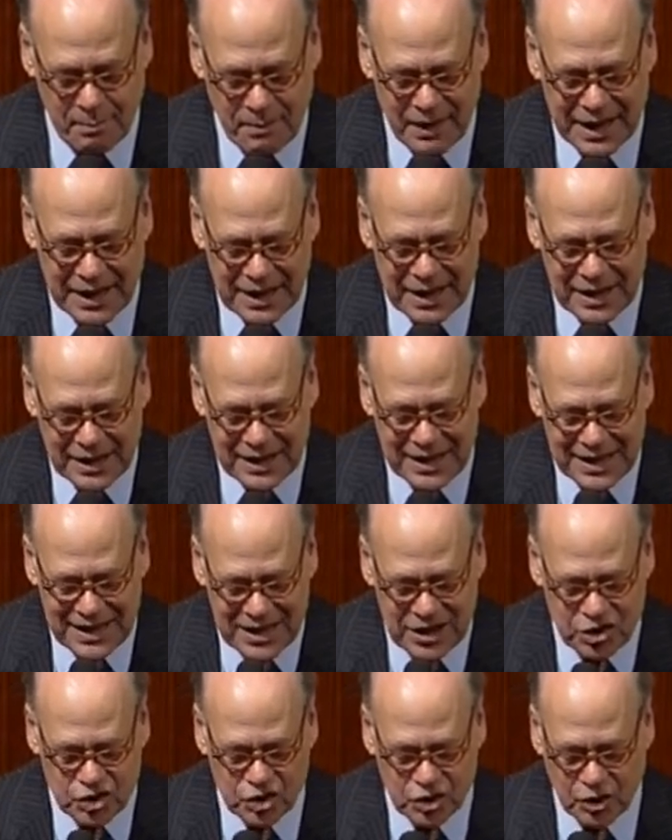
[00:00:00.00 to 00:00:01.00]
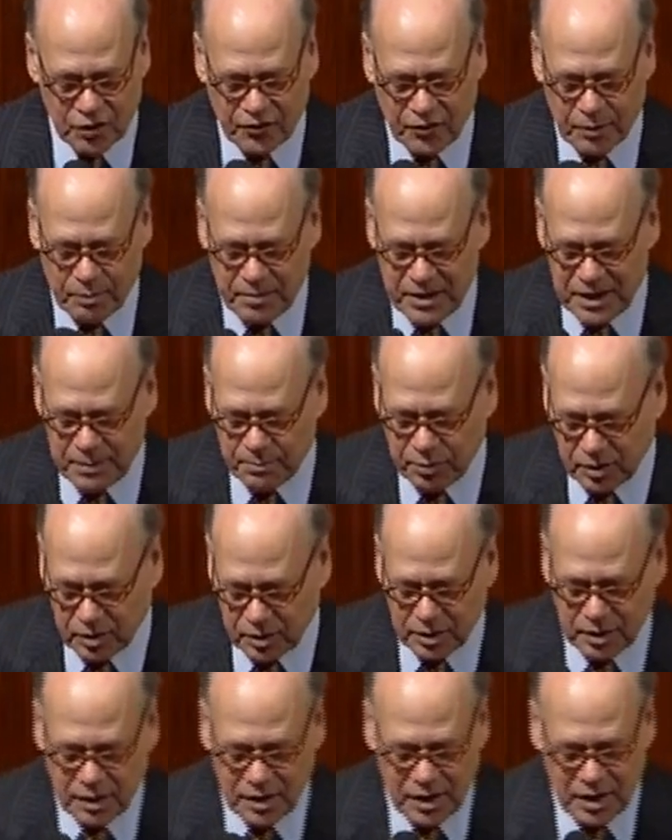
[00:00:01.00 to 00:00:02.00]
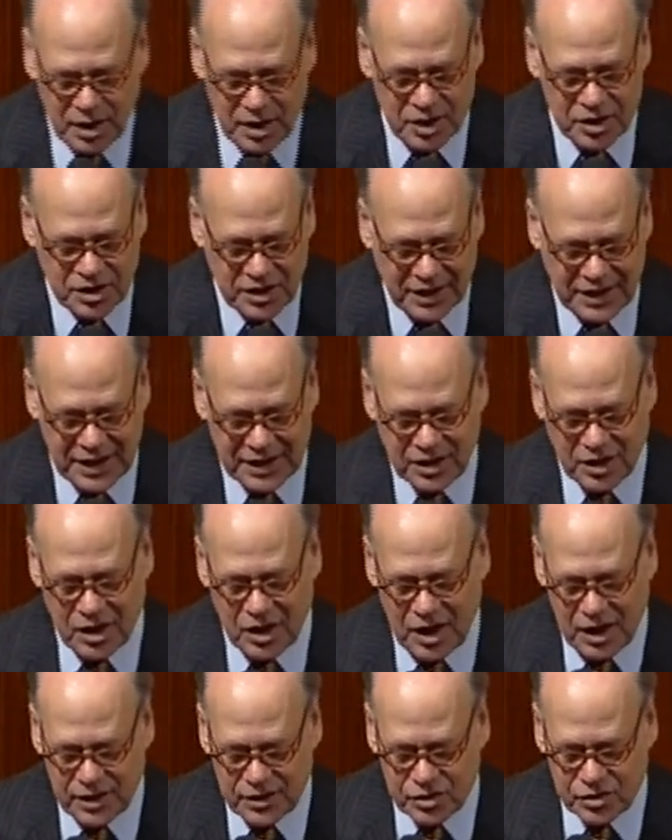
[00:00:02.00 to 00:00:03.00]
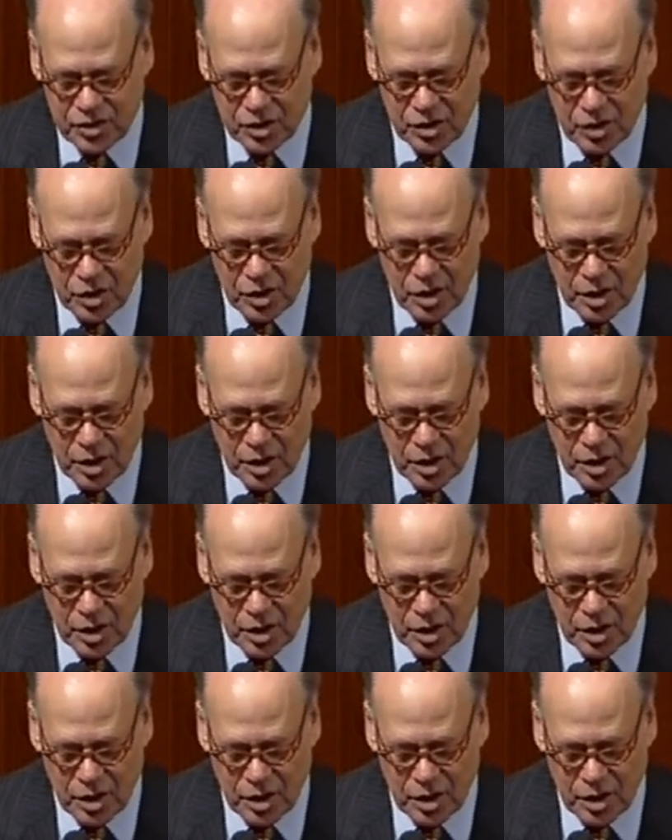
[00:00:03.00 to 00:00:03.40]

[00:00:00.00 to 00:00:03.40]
making it easier for people to get guns